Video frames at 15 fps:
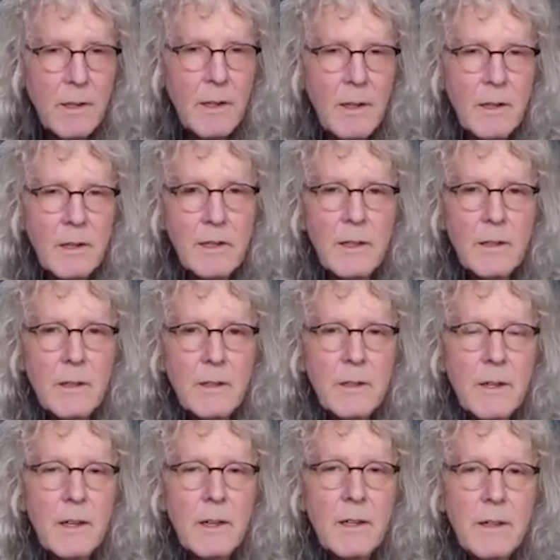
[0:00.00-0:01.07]
Little
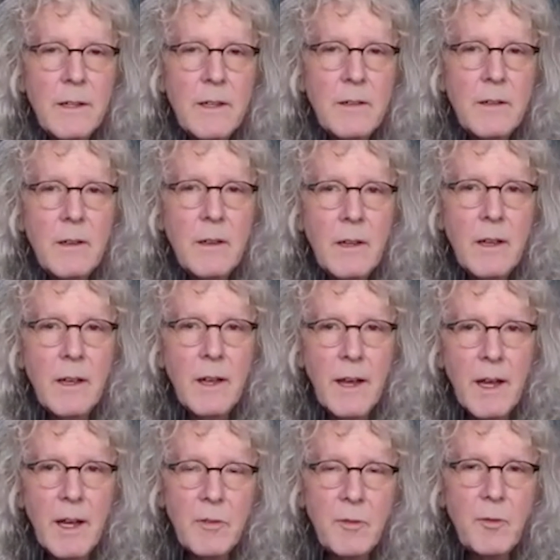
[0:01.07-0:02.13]
darling,
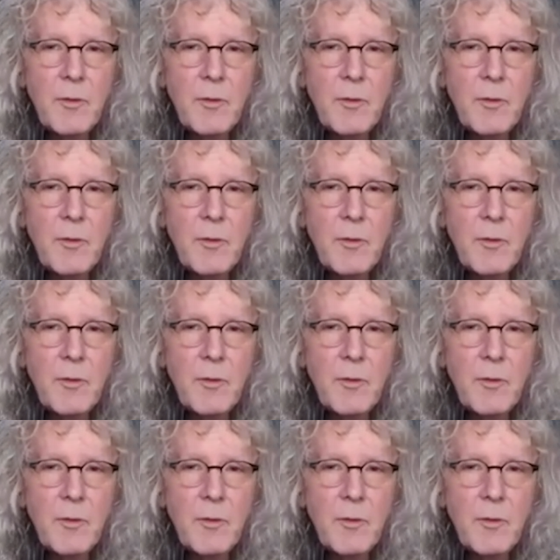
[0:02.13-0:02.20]
I